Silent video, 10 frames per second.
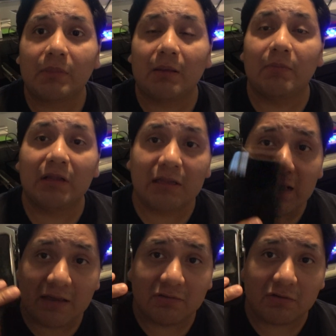But luckily
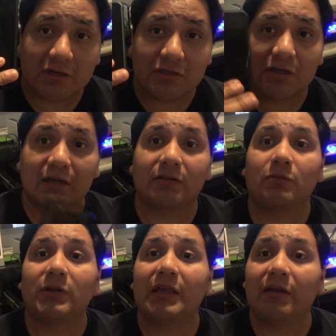I have
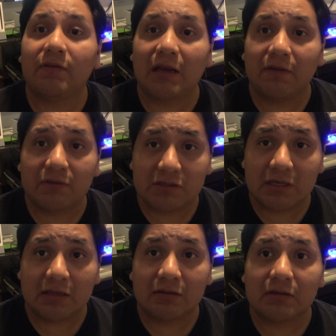screenshots. Whenever I have a
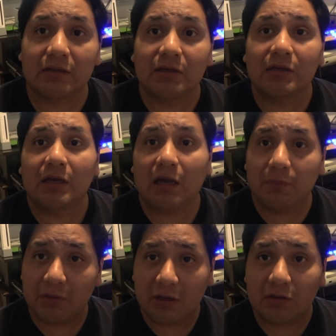chance,
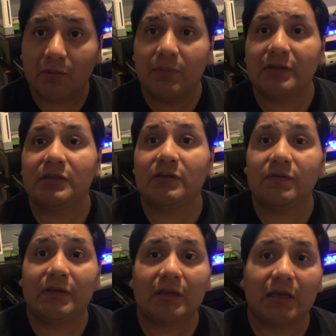I'll put on the big
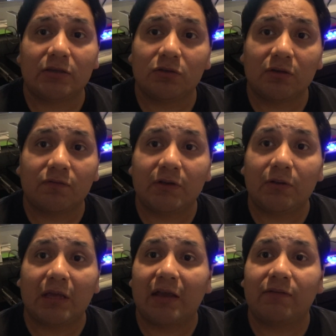TV and you can
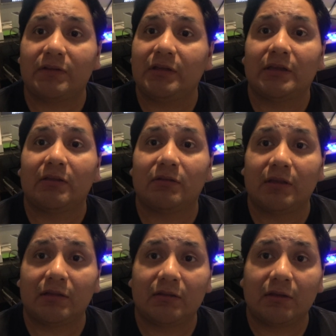read everything that's
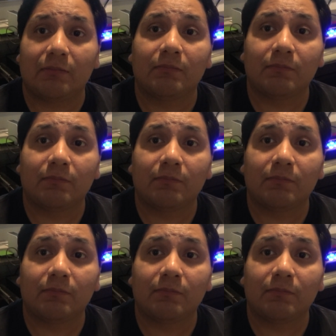said there.